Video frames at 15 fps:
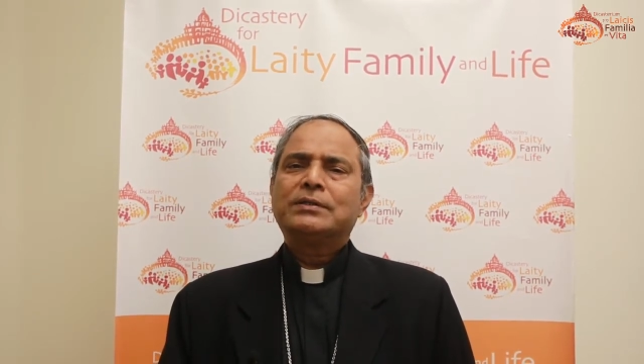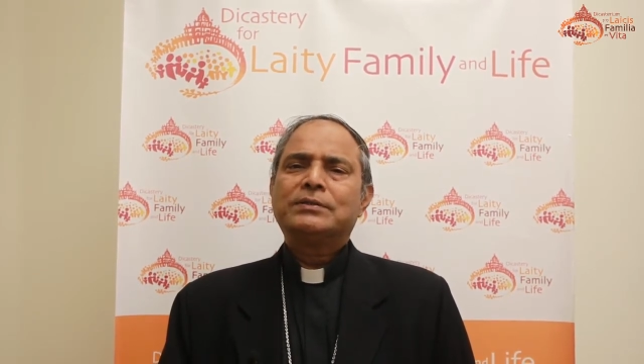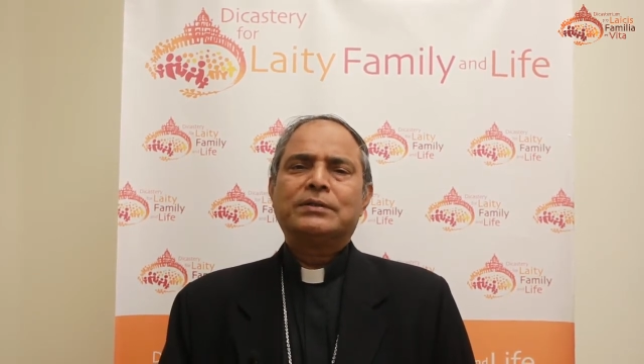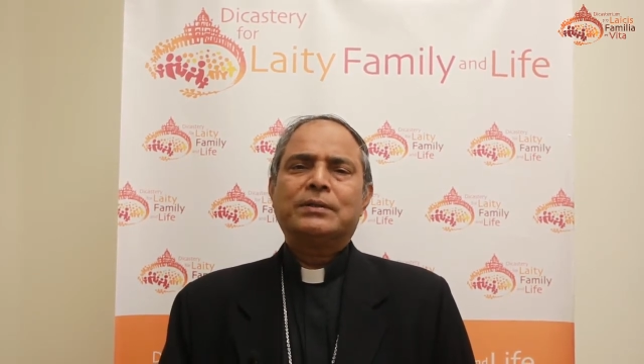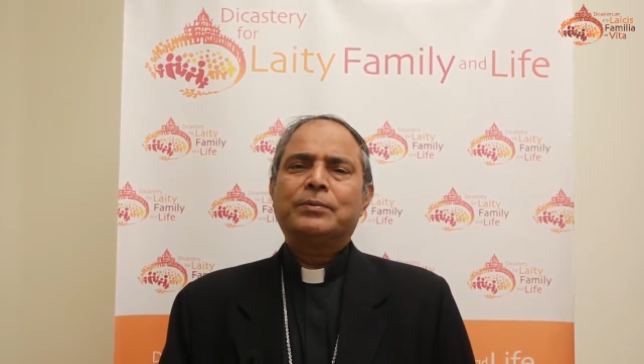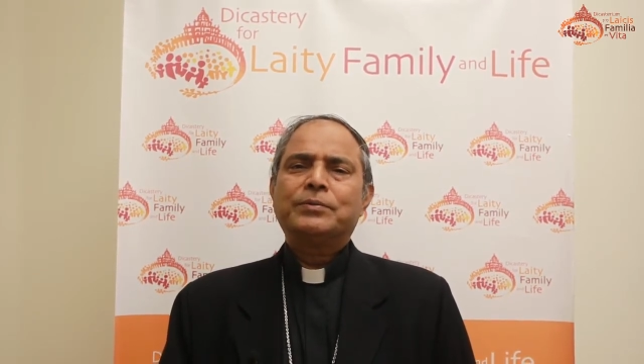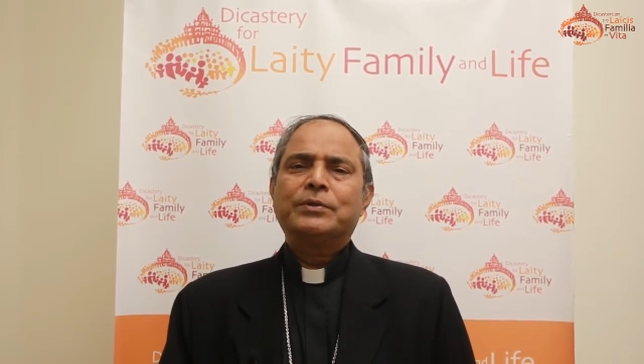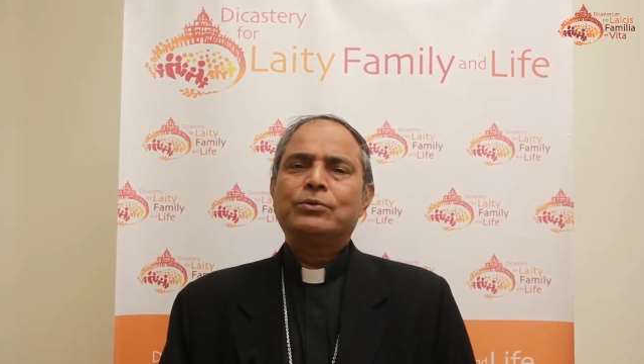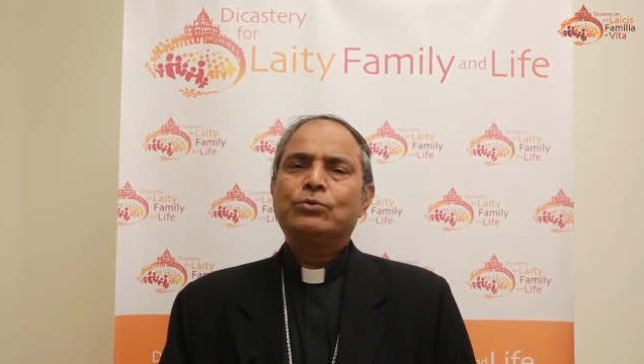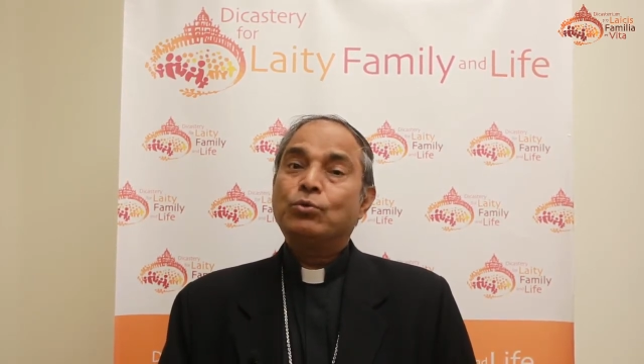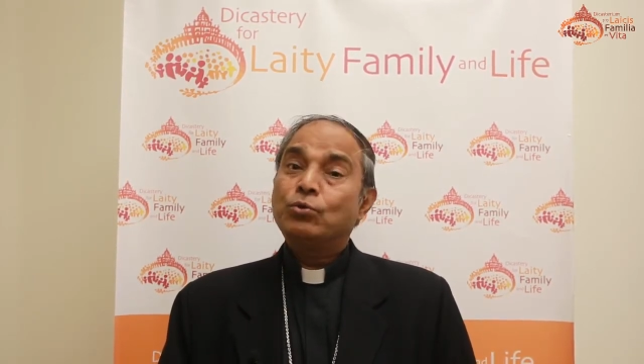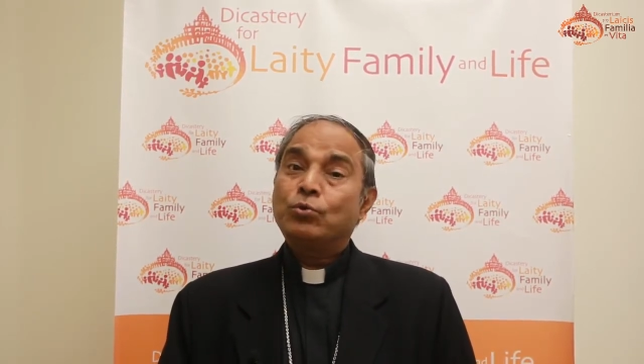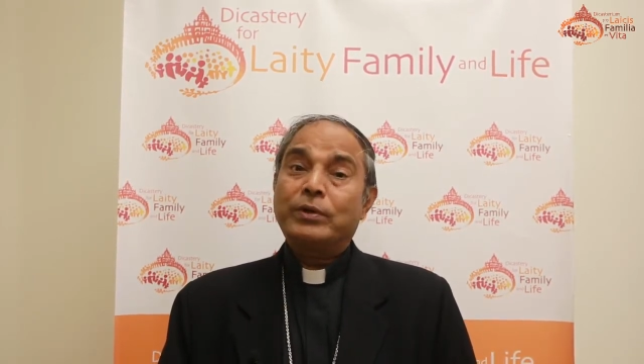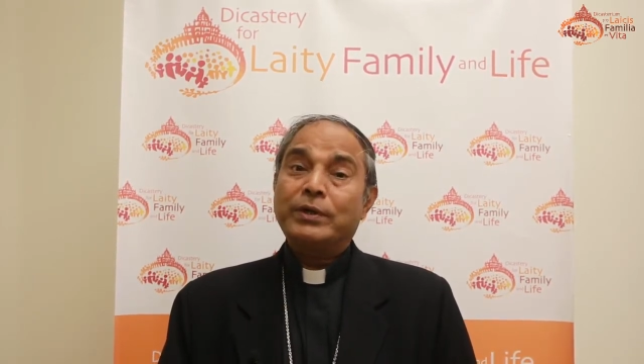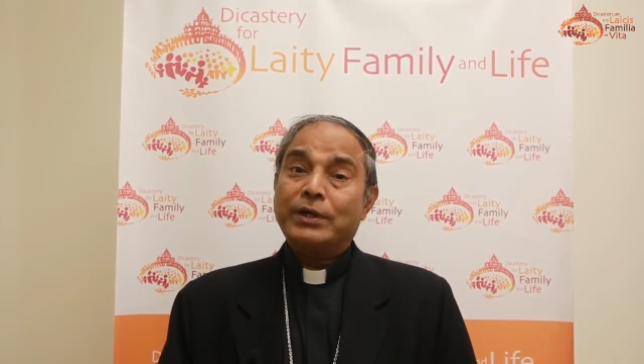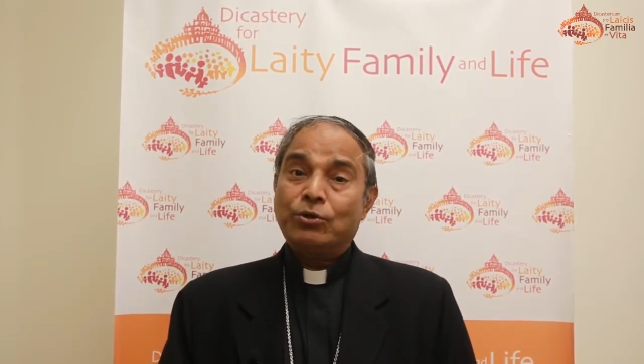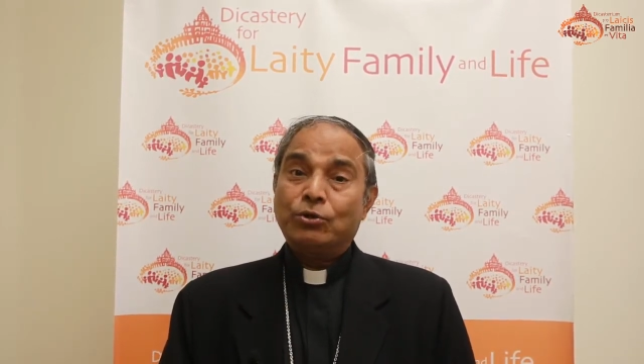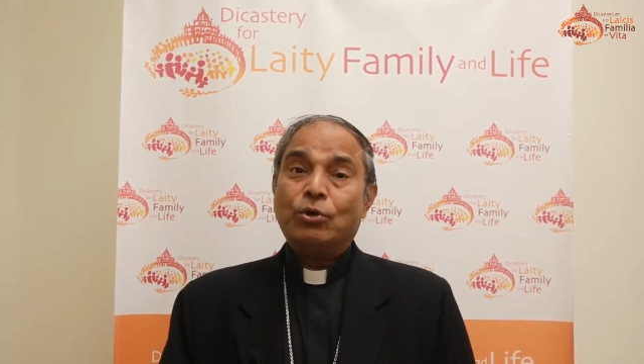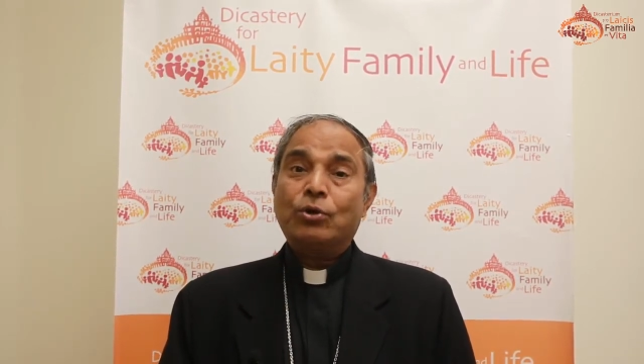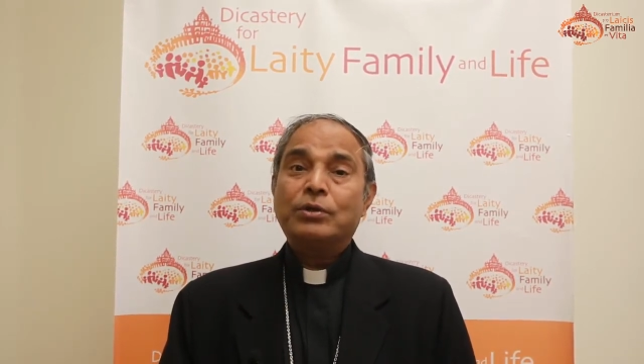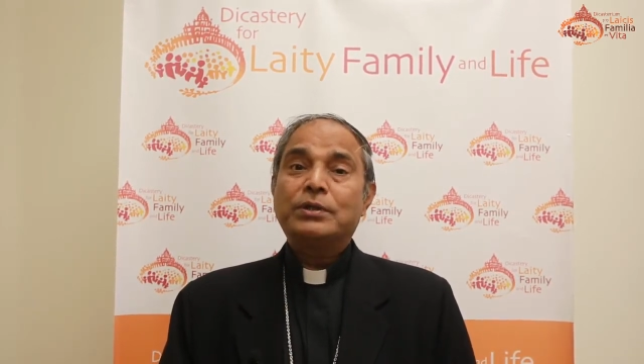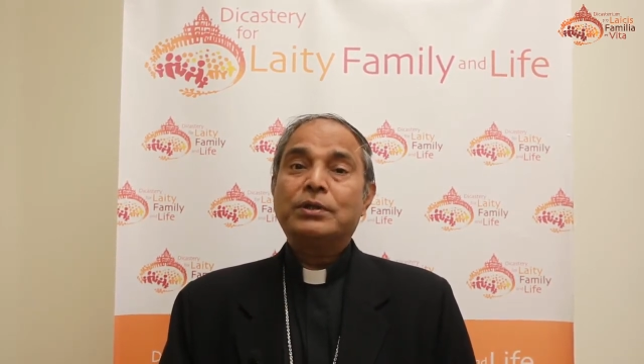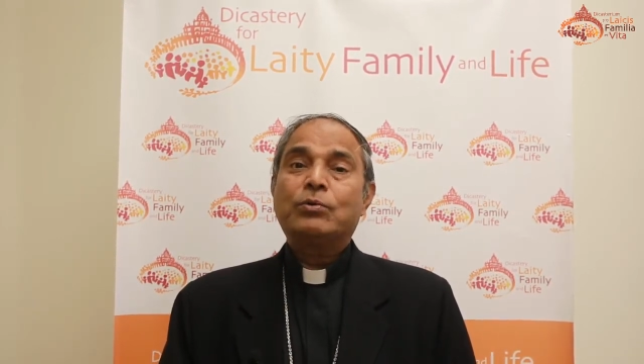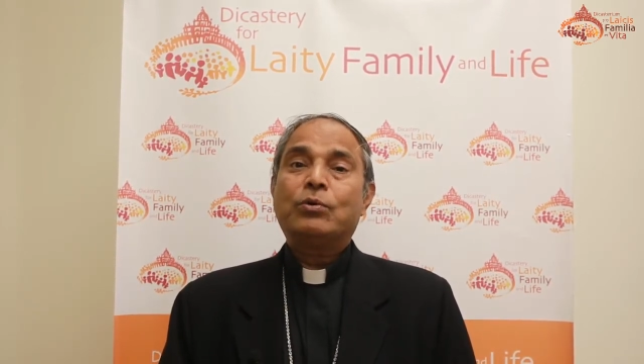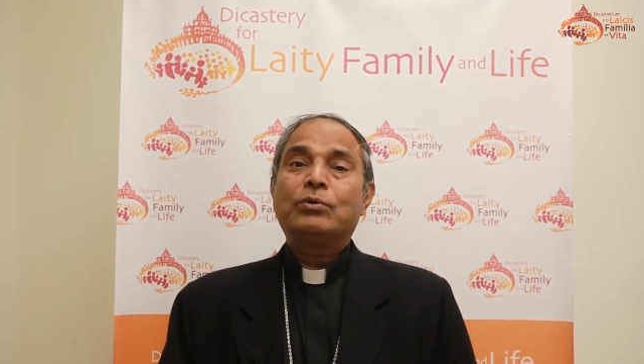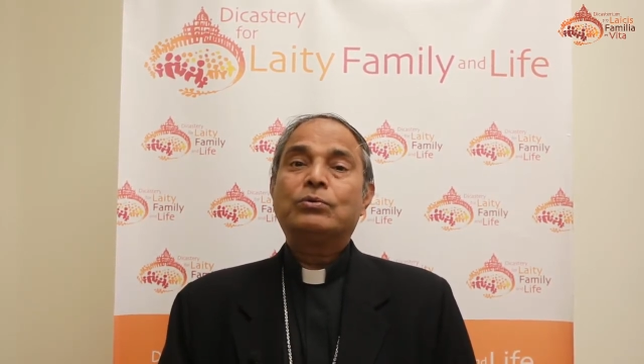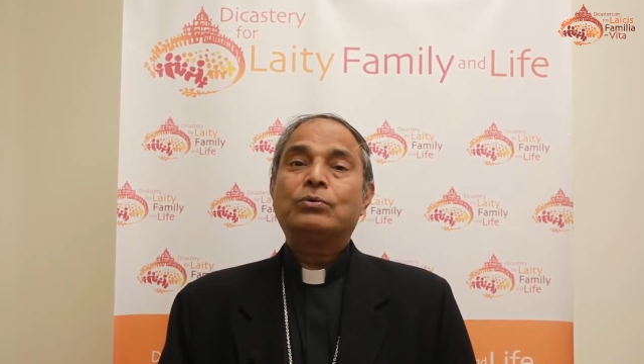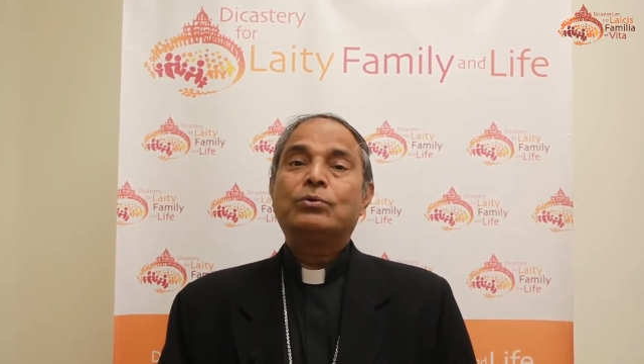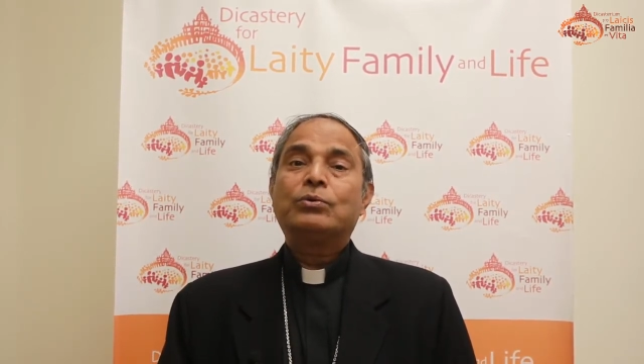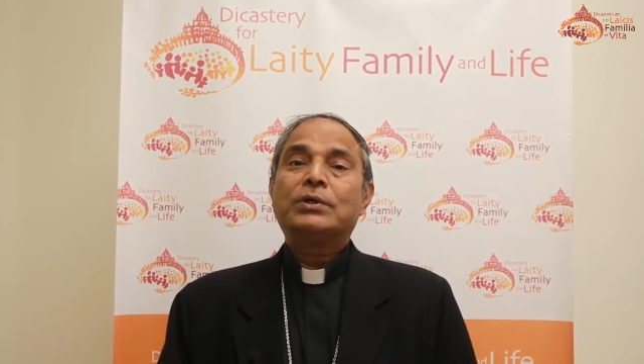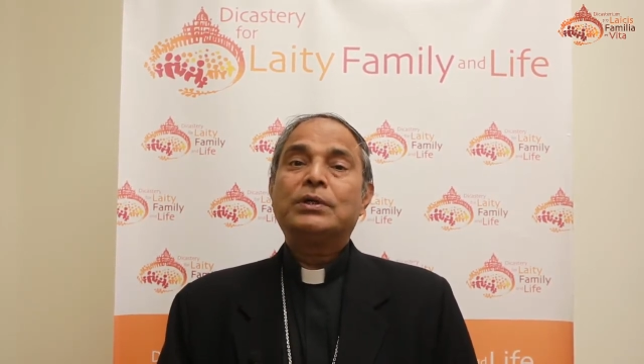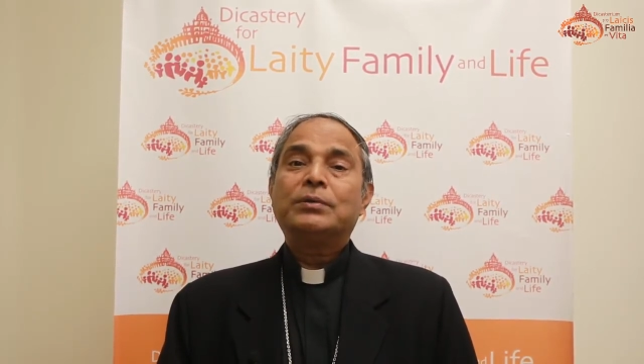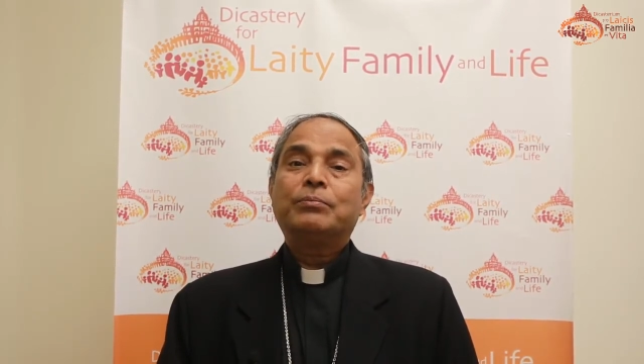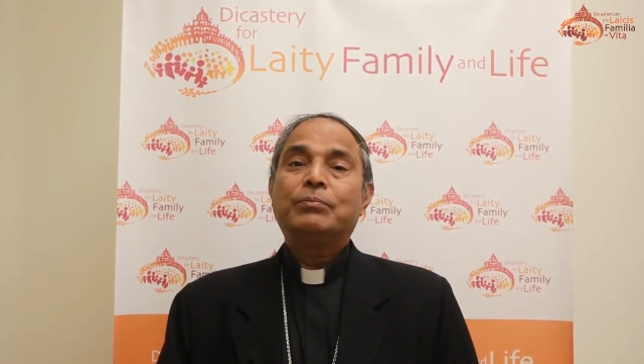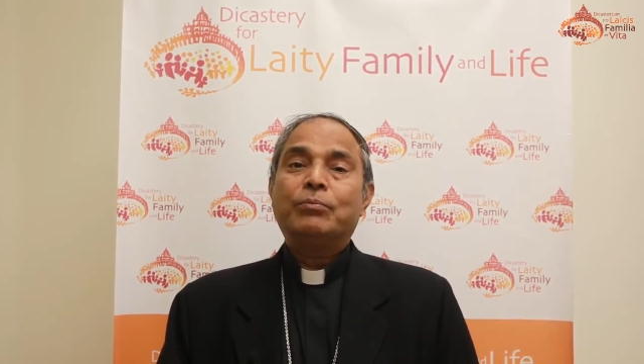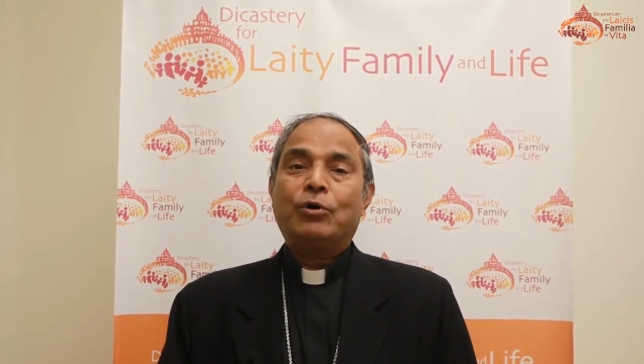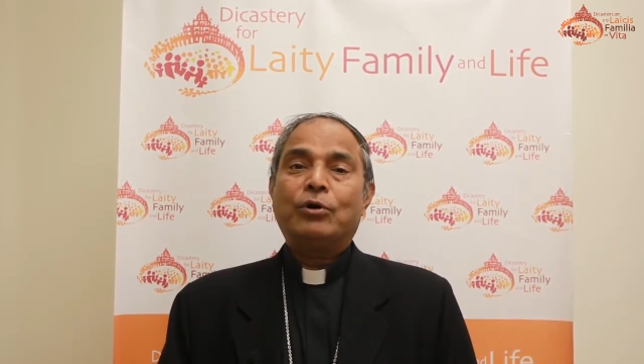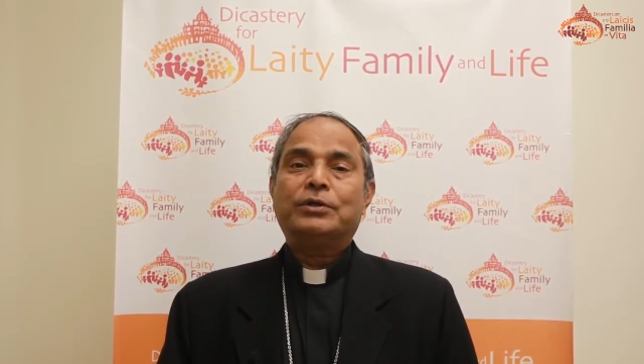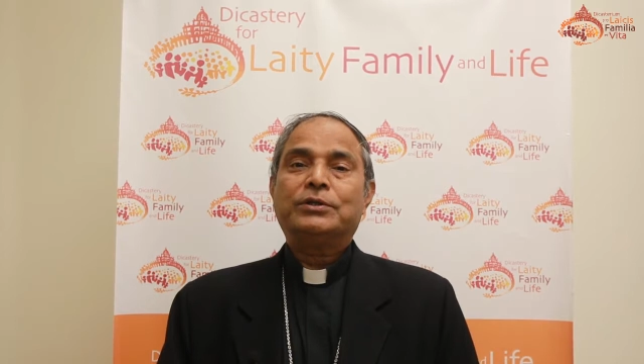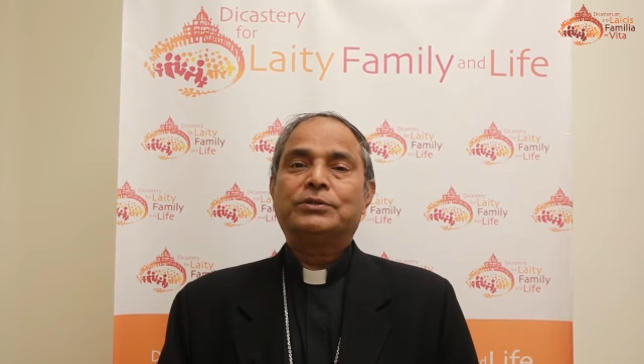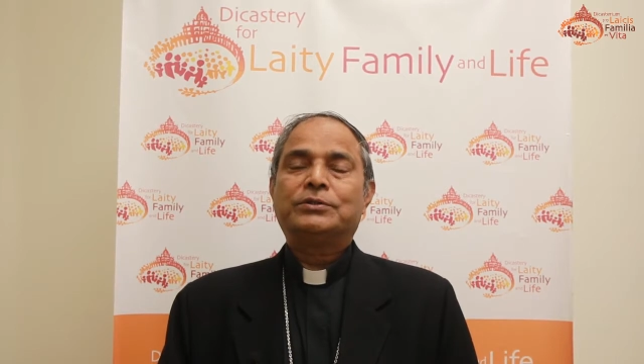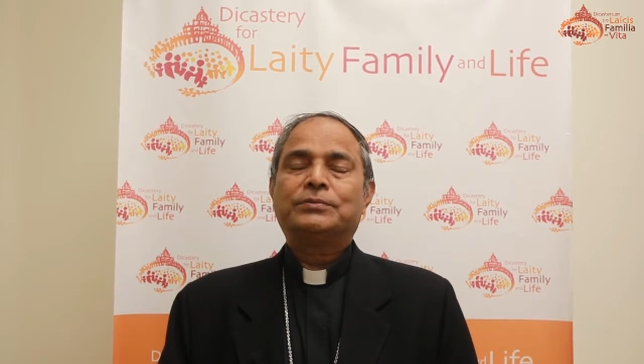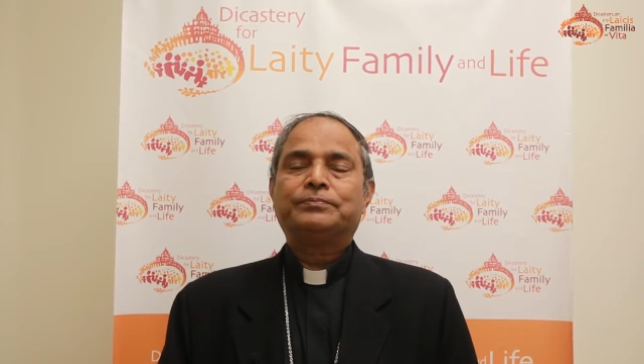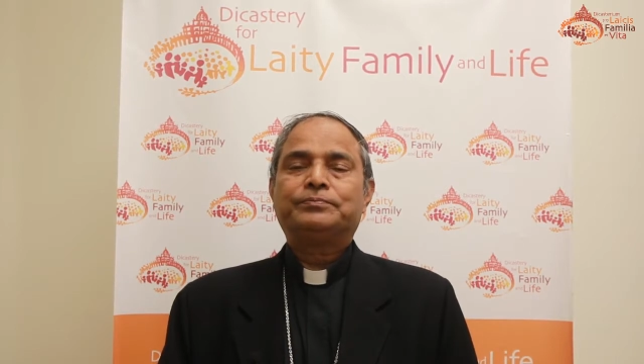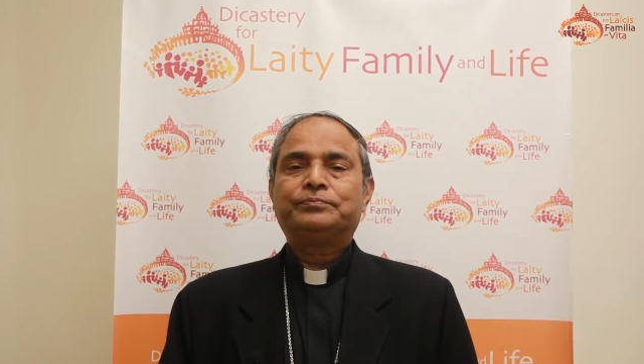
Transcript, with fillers: some of them don't want at all, they want only boys.